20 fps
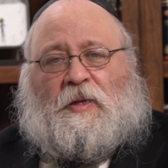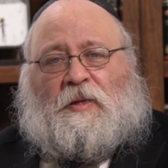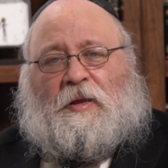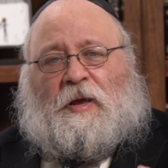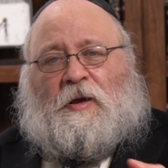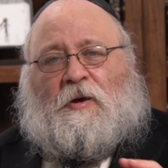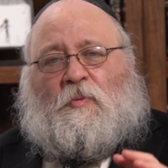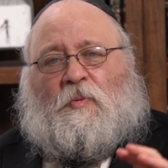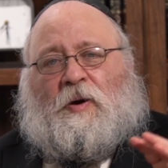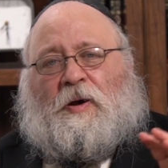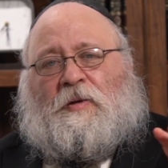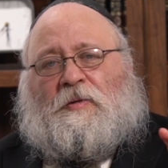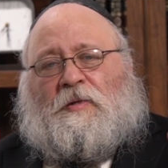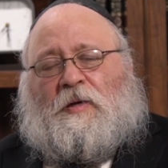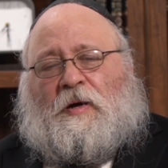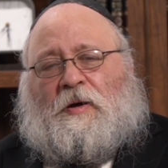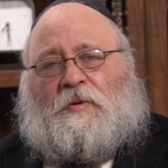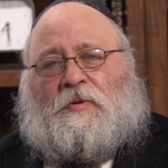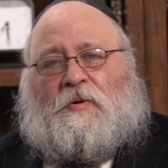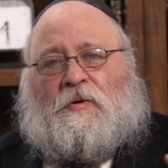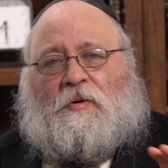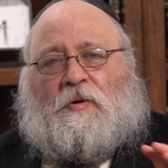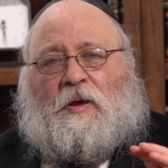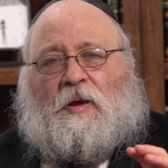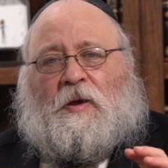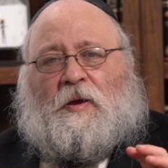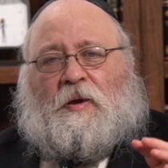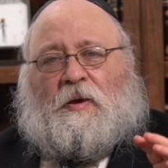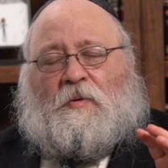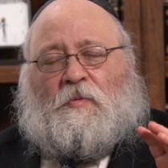And likewise, other
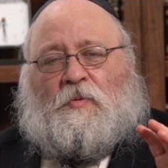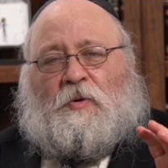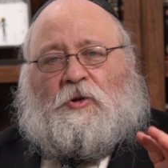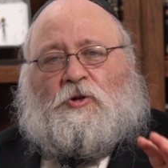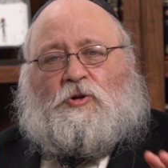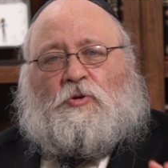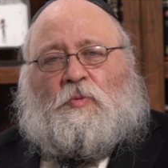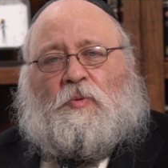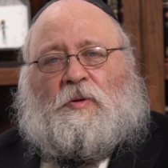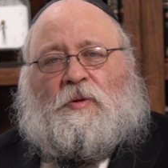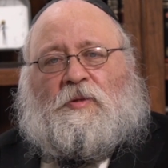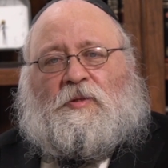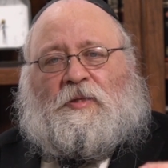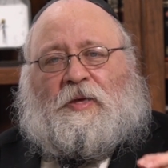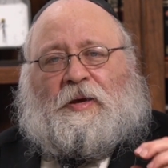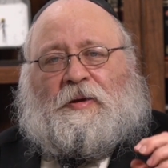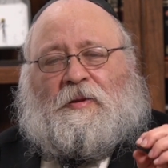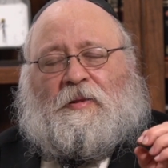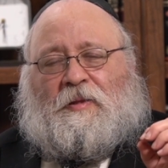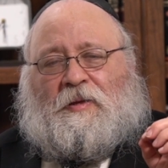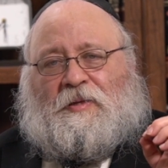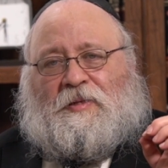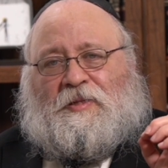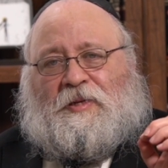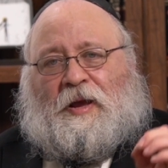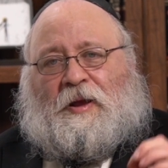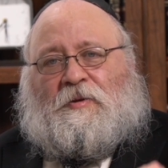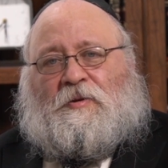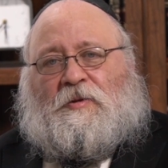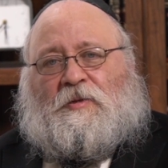rituals that the
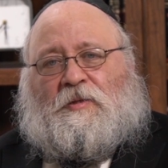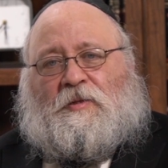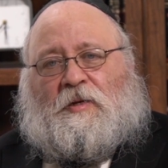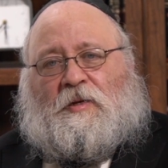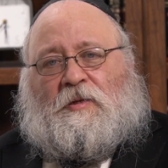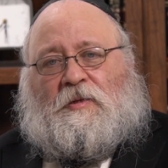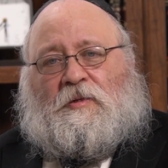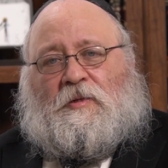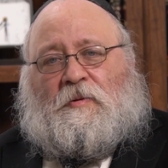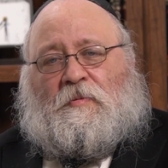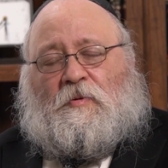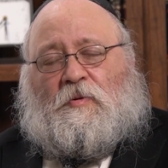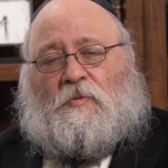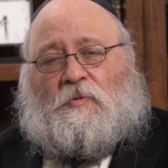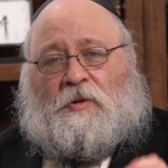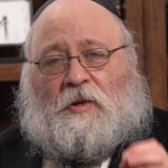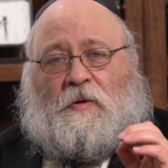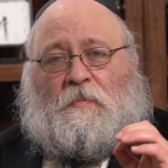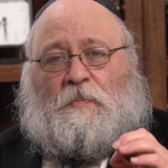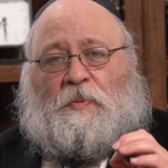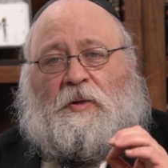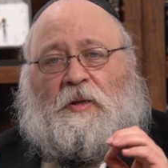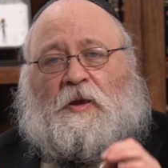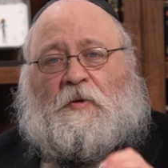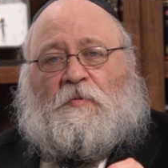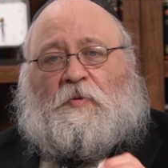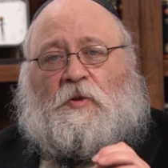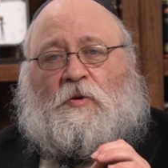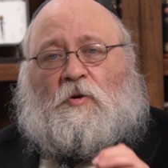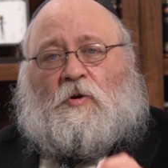Sadducees, who didn't
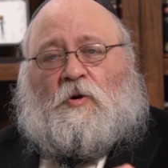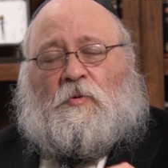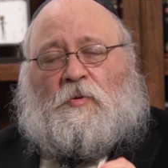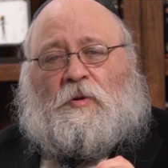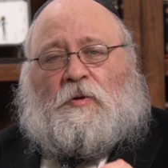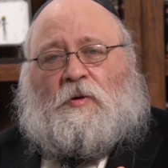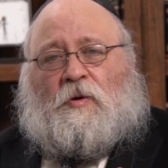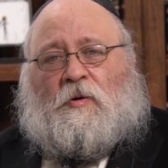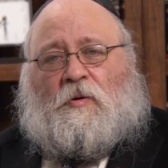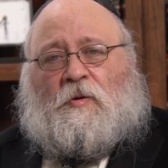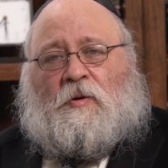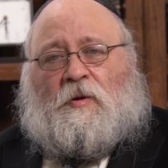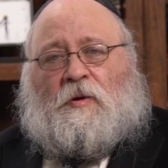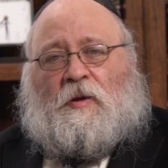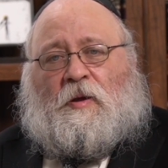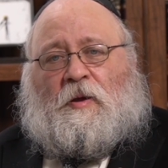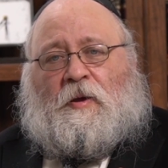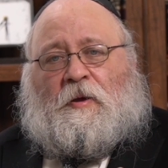believe in the oral Torah,